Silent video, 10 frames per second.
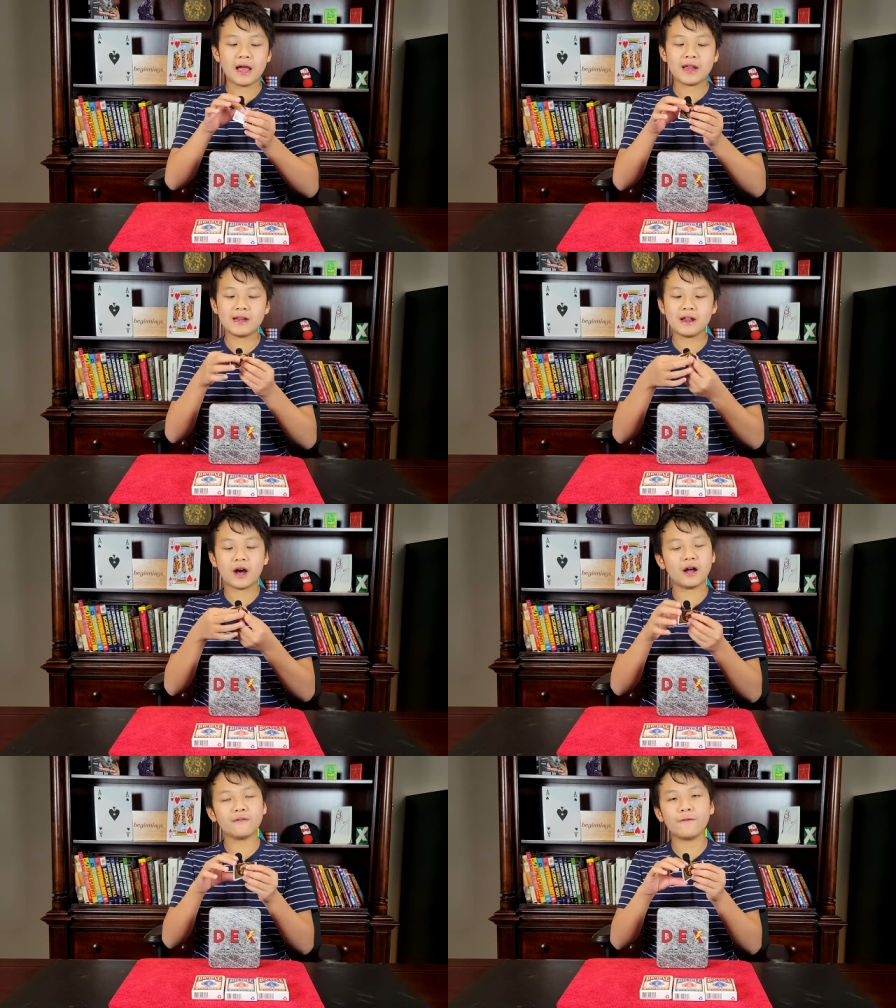and
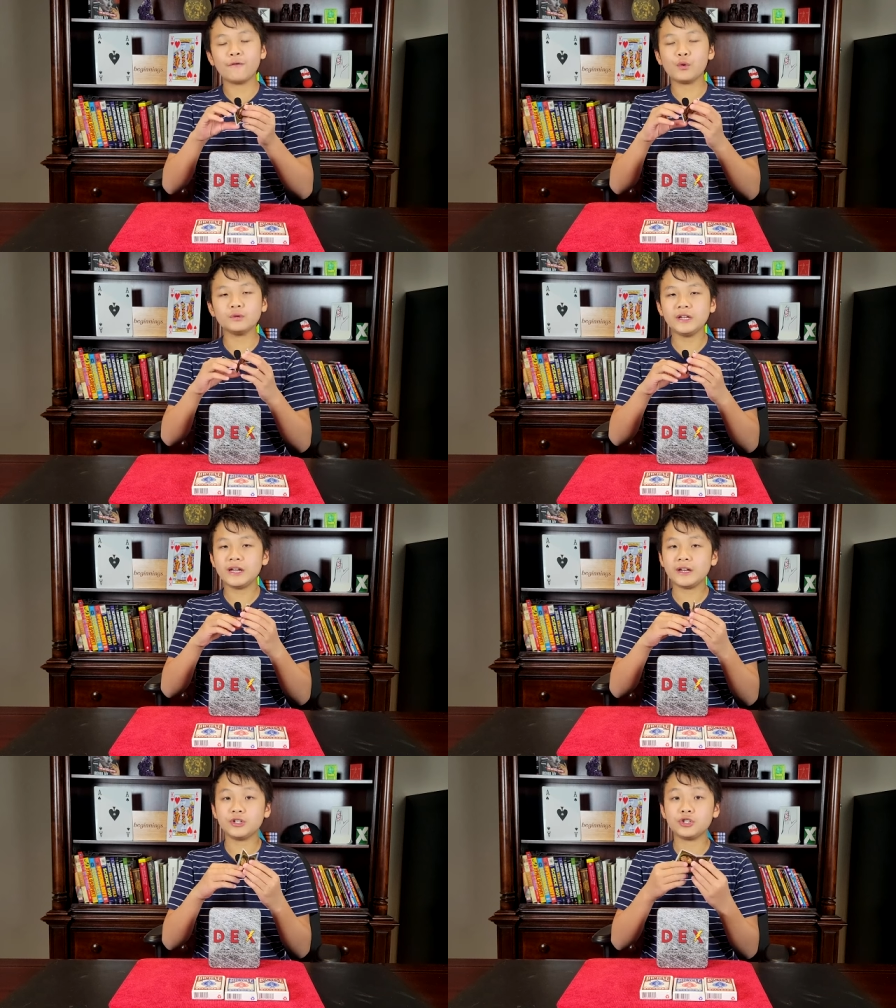unfold
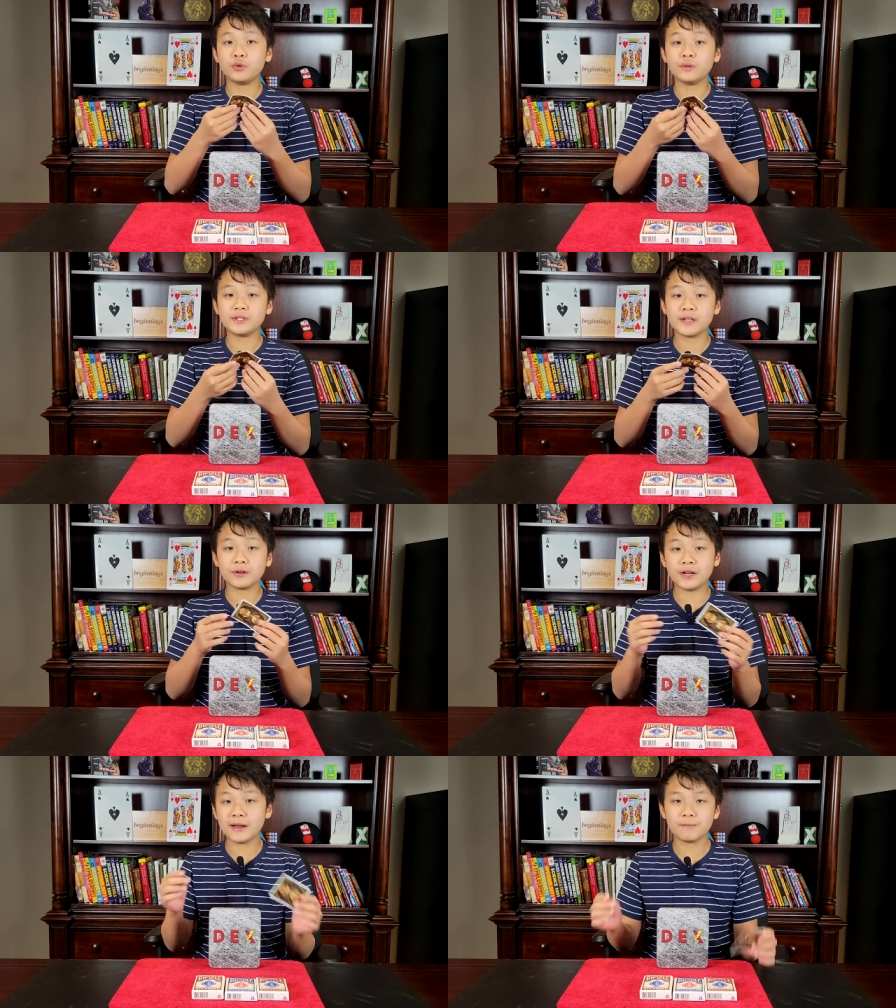it and show it's
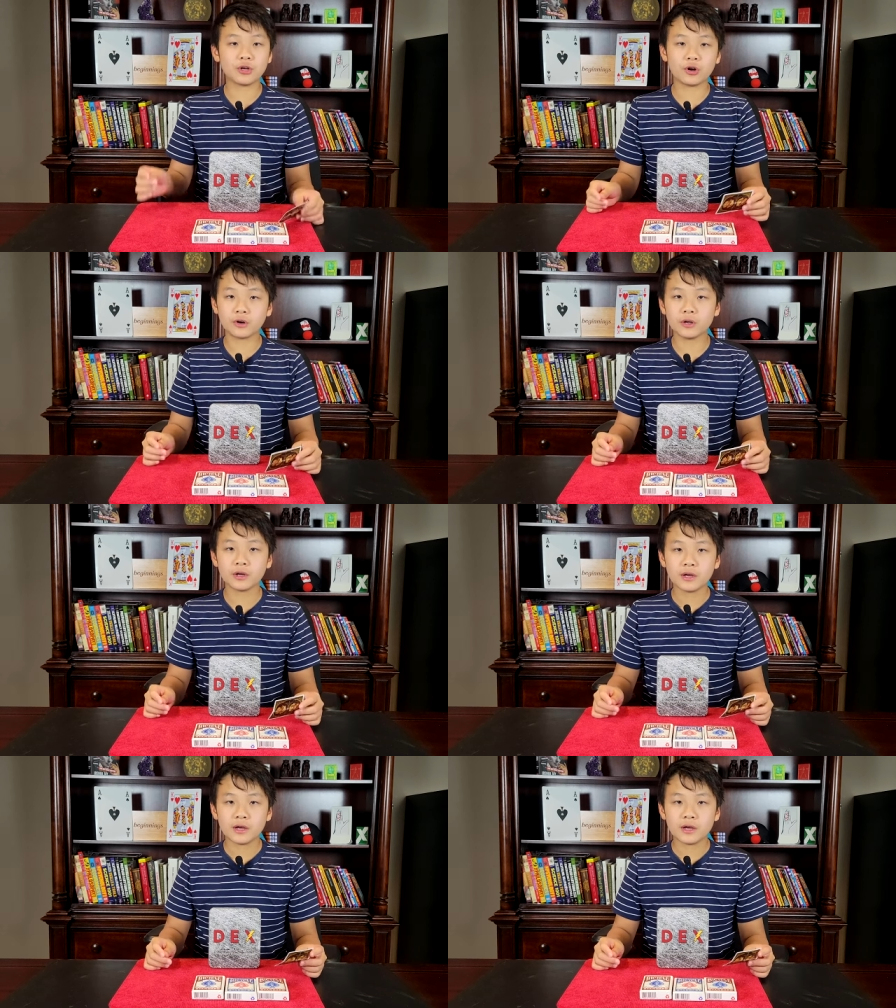their name card